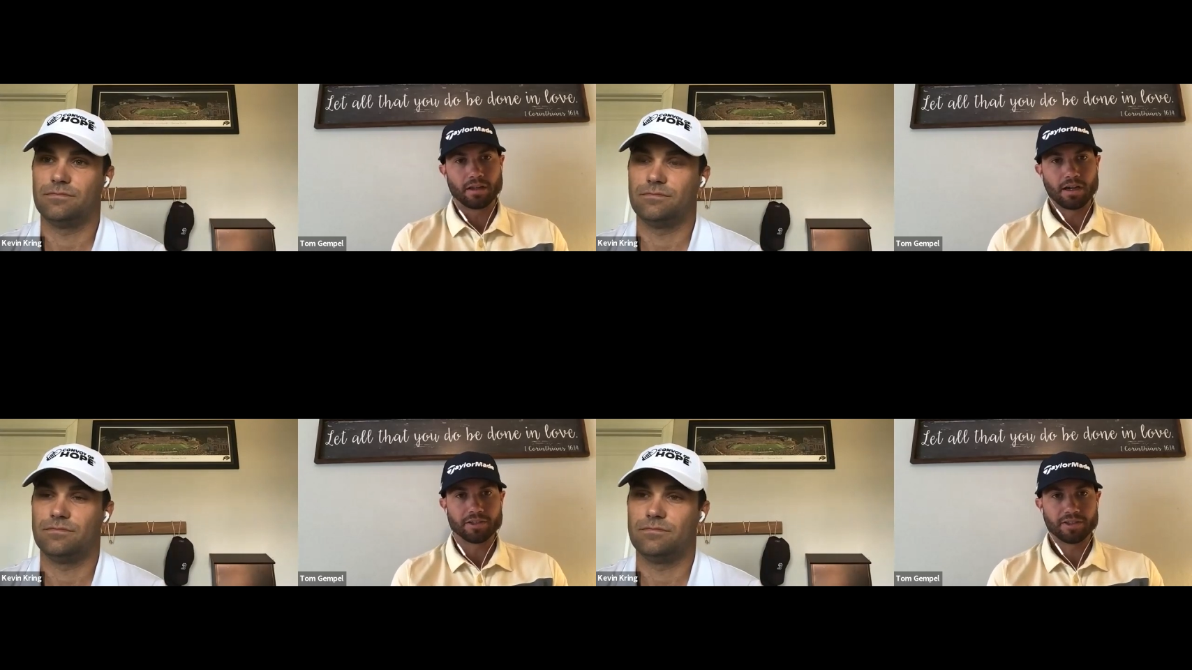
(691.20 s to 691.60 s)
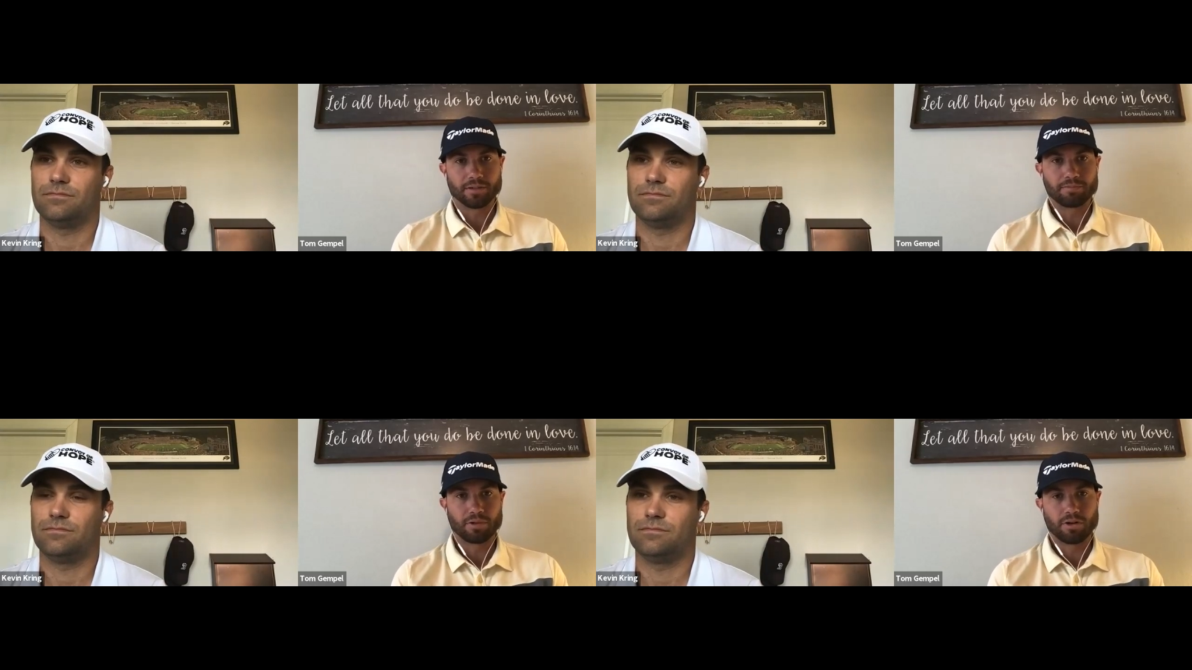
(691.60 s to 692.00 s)
Speaker 1: launch their
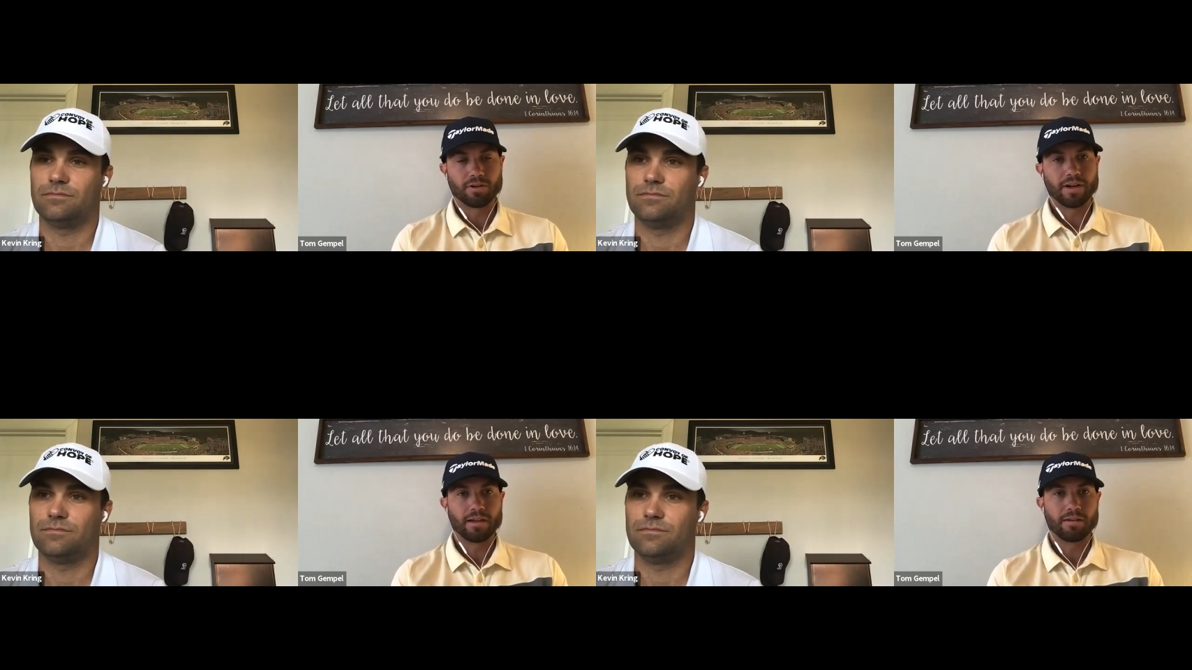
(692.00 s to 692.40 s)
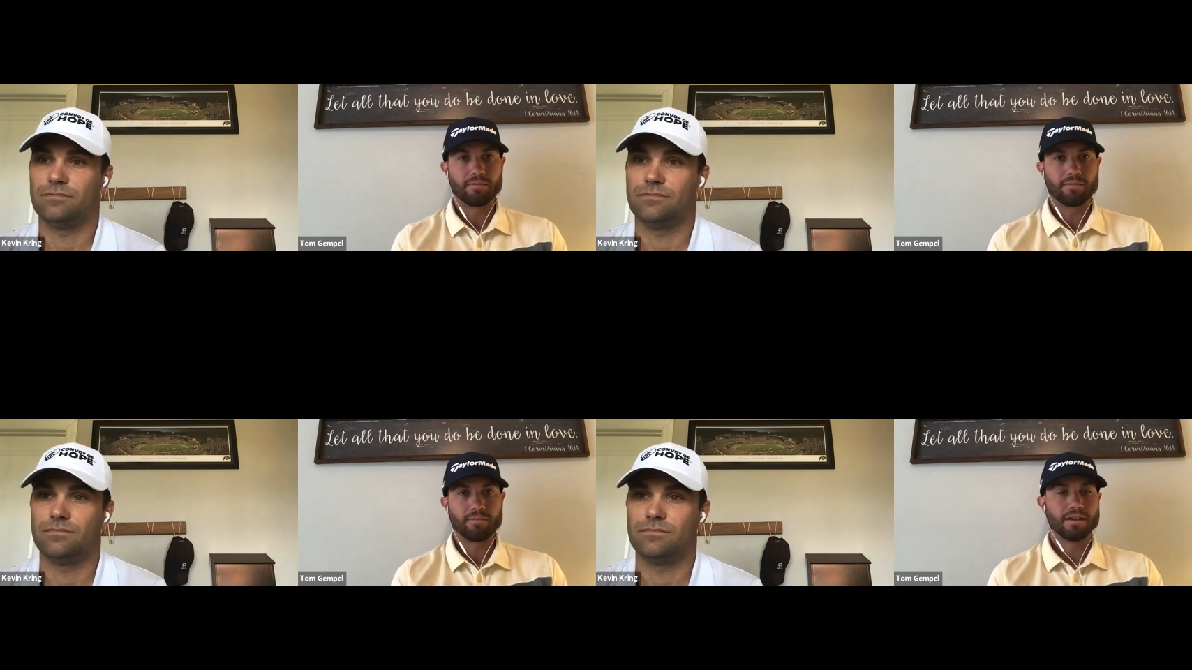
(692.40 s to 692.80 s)
program
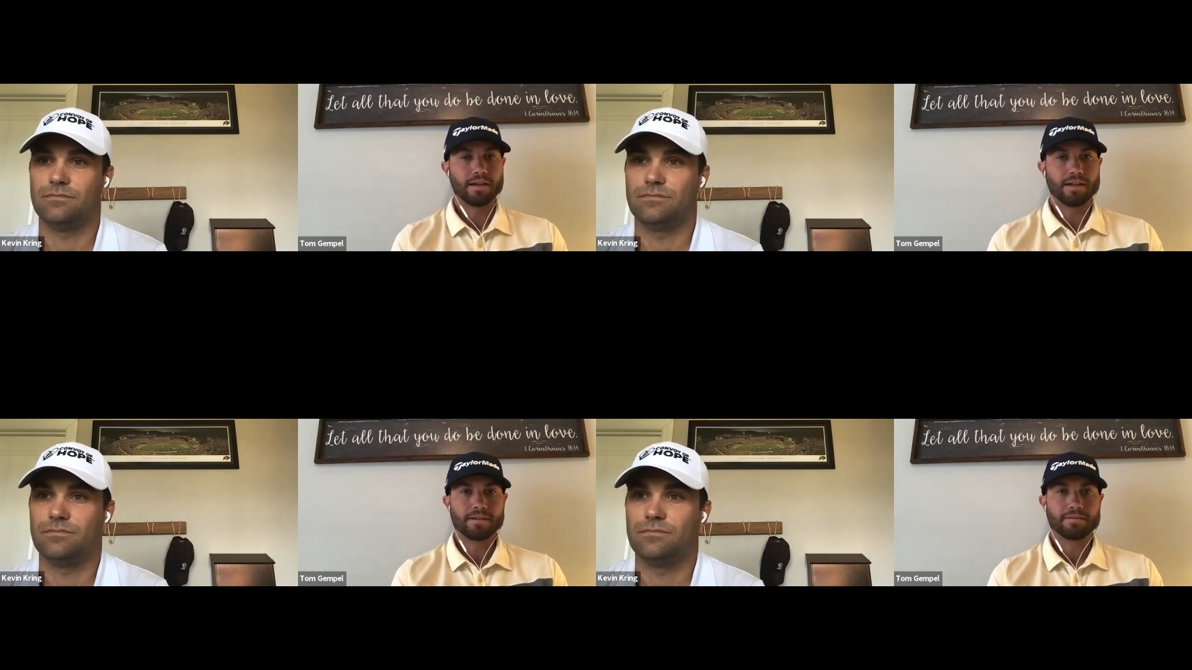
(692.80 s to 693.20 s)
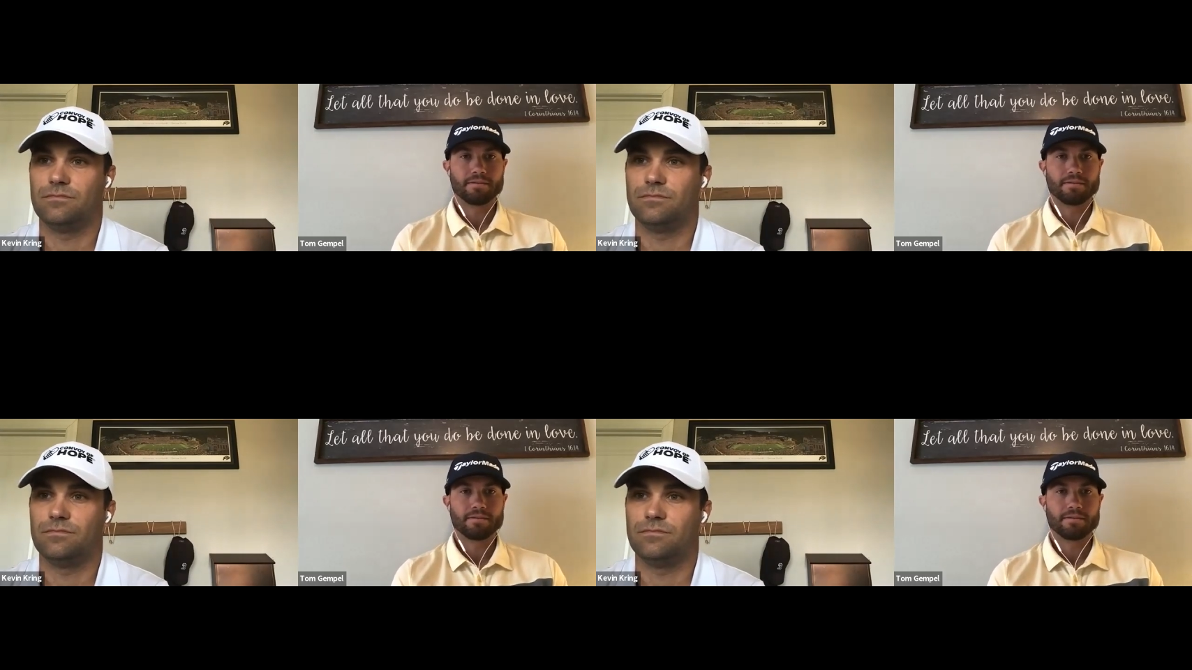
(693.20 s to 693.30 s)
and uh,